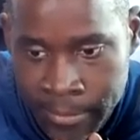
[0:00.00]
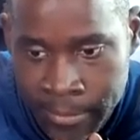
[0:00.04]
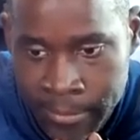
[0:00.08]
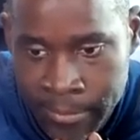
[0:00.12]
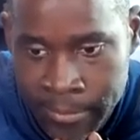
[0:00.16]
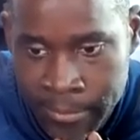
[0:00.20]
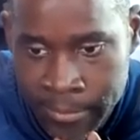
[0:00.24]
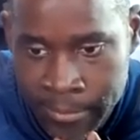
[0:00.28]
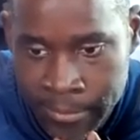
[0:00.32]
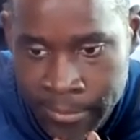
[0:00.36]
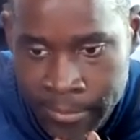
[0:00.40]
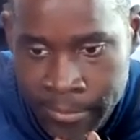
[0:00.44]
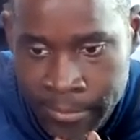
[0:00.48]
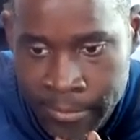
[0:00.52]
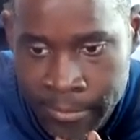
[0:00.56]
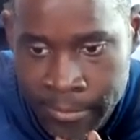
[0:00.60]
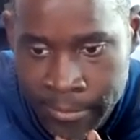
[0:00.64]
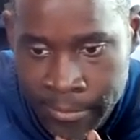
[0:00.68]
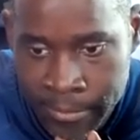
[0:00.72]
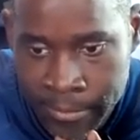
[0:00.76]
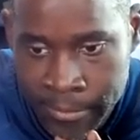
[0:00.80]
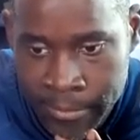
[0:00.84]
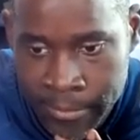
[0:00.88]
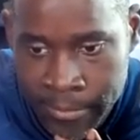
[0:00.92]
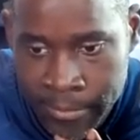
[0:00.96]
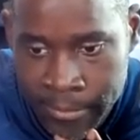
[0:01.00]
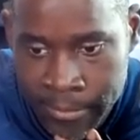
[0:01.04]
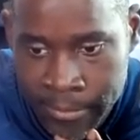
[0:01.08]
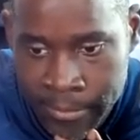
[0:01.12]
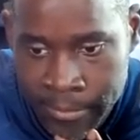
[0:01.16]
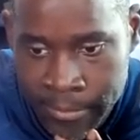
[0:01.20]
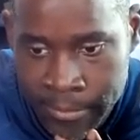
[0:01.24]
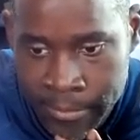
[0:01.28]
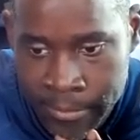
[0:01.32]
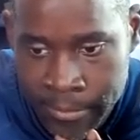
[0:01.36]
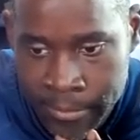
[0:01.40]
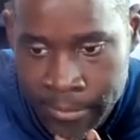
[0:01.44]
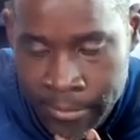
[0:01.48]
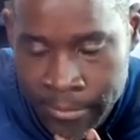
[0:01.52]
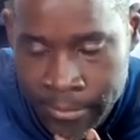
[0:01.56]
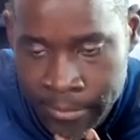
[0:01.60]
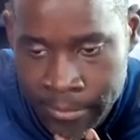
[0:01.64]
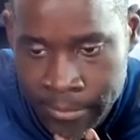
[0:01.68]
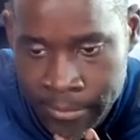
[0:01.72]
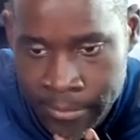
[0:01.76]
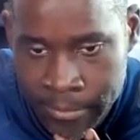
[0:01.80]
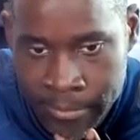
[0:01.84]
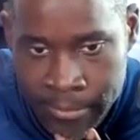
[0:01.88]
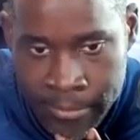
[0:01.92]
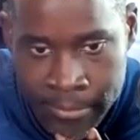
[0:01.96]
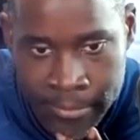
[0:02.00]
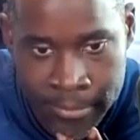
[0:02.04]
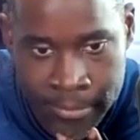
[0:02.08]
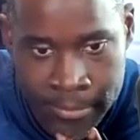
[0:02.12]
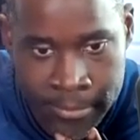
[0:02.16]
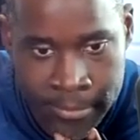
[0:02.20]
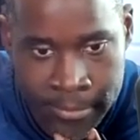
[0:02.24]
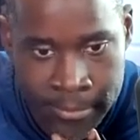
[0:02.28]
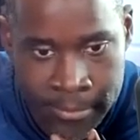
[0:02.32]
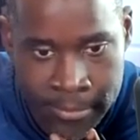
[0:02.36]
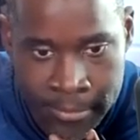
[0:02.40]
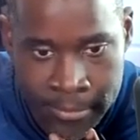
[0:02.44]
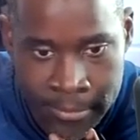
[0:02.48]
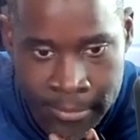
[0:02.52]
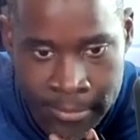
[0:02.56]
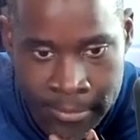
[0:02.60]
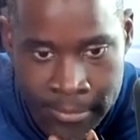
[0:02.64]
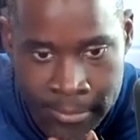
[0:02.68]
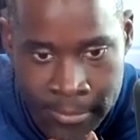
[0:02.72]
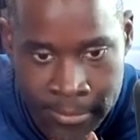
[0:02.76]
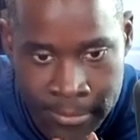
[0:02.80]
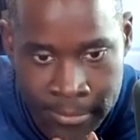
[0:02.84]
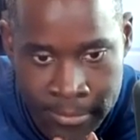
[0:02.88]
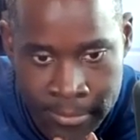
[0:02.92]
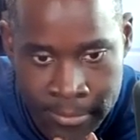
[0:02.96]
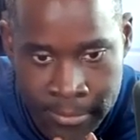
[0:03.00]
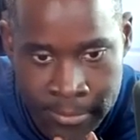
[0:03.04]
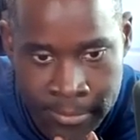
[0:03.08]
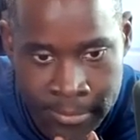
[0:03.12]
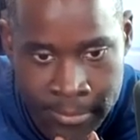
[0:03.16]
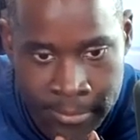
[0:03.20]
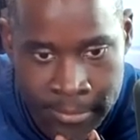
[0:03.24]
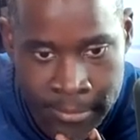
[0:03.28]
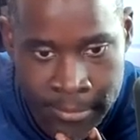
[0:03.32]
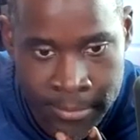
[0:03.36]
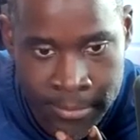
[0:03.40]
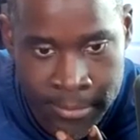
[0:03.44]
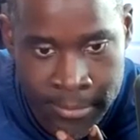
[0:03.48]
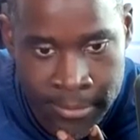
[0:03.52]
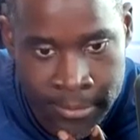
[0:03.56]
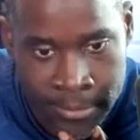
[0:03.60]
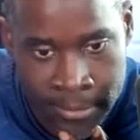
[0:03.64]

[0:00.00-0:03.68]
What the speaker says: No words are spoken by the person on screen.